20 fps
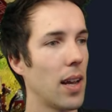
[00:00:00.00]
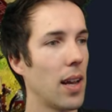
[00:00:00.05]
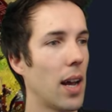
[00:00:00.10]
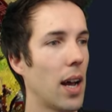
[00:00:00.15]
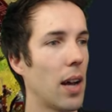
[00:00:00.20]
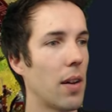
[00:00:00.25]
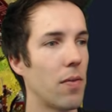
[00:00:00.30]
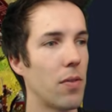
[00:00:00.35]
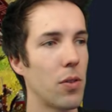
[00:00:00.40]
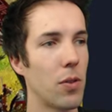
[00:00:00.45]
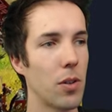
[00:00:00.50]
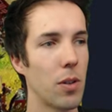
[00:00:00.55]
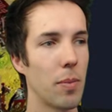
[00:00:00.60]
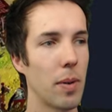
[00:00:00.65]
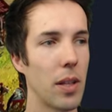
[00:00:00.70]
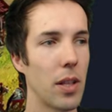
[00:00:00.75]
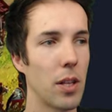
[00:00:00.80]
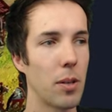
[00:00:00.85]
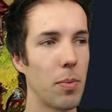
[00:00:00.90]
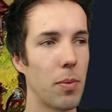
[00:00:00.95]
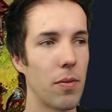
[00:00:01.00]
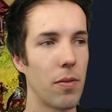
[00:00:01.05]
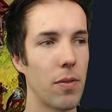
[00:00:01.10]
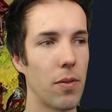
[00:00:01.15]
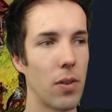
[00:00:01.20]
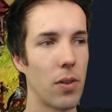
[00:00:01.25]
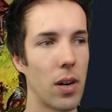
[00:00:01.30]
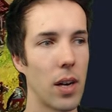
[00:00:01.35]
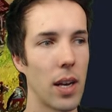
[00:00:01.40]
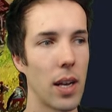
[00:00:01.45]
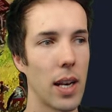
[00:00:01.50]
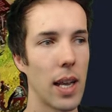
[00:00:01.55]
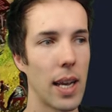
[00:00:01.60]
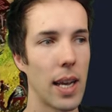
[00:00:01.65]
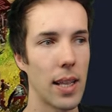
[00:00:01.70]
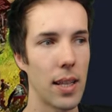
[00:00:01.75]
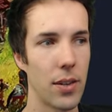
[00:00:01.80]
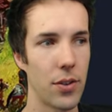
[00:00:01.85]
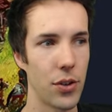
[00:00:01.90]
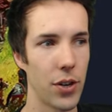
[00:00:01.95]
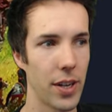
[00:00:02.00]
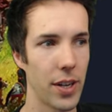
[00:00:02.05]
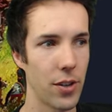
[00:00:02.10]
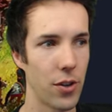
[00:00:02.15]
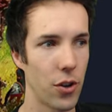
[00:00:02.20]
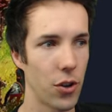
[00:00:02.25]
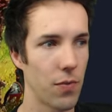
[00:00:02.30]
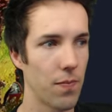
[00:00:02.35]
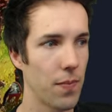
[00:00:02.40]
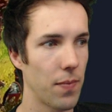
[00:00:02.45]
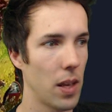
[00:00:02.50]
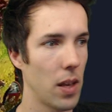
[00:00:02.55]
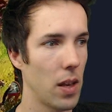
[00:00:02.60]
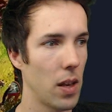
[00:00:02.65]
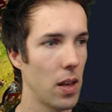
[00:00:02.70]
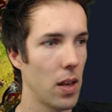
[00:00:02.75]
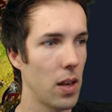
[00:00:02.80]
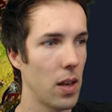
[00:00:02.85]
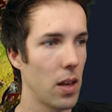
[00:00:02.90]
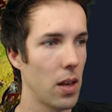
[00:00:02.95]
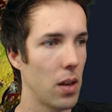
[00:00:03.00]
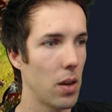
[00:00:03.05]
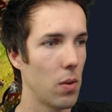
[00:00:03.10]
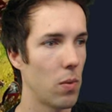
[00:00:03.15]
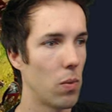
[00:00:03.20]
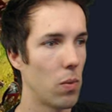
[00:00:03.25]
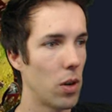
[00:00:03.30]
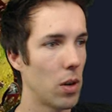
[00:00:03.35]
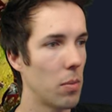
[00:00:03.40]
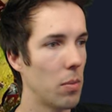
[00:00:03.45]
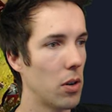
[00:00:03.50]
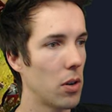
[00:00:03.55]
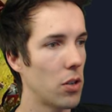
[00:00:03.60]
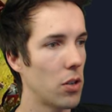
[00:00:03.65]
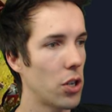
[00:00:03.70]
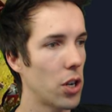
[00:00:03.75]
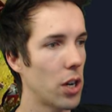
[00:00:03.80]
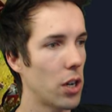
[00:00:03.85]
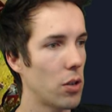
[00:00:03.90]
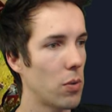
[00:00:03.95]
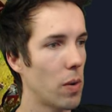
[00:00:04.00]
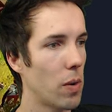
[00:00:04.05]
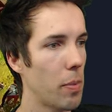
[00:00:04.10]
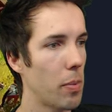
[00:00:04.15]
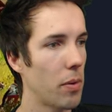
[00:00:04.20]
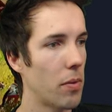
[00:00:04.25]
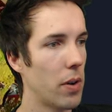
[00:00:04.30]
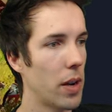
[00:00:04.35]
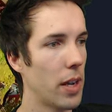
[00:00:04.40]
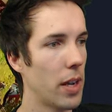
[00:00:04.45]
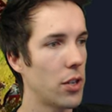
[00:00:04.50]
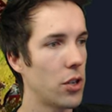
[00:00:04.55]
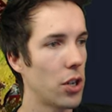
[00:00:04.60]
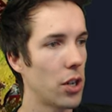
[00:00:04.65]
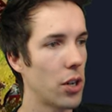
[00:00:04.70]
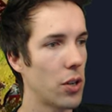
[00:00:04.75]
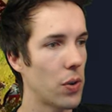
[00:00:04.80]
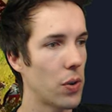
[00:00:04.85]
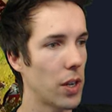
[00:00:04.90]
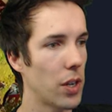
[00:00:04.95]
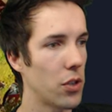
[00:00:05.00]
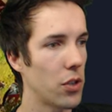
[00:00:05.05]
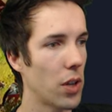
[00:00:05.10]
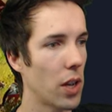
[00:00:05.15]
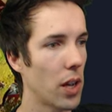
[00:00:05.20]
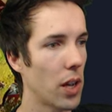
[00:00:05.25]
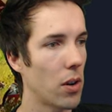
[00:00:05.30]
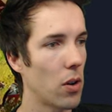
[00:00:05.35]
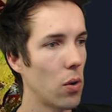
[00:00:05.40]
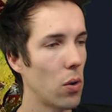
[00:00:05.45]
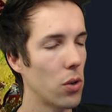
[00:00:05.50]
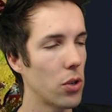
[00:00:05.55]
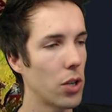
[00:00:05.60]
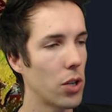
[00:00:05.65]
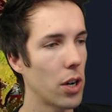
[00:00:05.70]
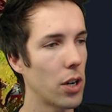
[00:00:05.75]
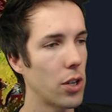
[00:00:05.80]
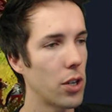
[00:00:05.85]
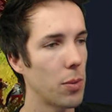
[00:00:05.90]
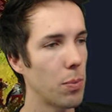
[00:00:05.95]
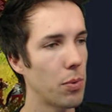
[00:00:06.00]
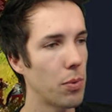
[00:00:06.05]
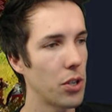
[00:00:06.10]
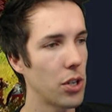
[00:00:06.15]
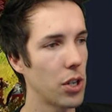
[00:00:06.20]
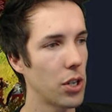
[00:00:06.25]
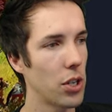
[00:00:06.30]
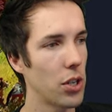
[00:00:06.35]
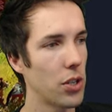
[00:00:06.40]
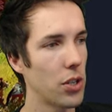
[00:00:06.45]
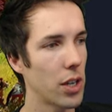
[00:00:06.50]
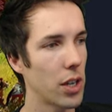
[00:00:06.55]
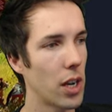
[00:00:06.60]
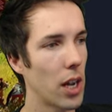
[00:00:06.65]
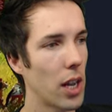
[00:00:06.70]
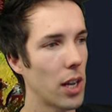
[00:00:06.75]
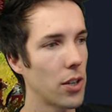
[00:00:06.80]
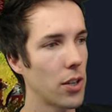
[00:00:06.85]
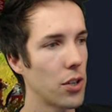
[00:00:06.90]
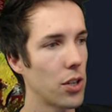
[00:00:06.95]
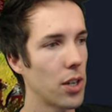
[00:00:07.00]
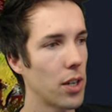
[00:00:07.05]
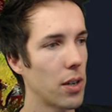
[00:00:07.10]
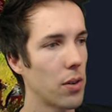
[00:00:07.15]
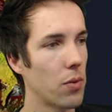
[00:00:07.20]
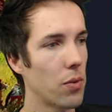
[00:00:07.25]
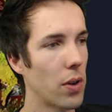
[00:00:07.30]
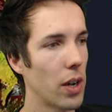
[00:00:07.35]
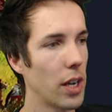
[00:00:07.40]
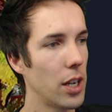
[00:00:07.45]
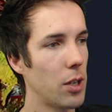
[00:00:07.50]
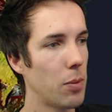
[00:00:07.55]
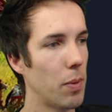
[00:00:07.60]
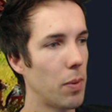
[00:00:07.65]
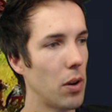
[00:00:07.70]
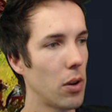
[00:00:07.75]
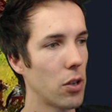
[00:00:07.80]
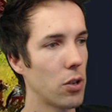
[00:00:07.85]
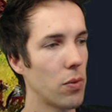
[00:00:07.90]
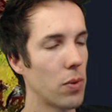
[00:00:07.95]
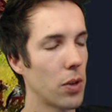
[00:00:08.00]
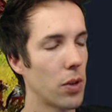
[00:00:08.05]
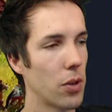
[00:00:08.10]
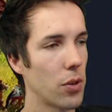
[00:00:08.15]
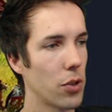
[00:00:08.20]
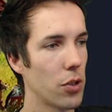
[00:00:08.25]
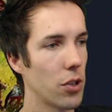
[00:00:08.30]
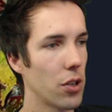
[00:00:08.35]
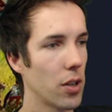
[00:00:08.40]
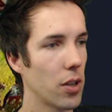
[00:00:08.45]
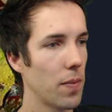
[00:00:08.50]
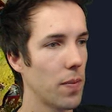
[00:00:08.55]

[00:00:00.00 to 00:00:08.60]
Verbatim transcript: I've talked about this before, I like the change. Warrior Monk charge weapon range increased, and Horse Archer precision technology range bonus reduced.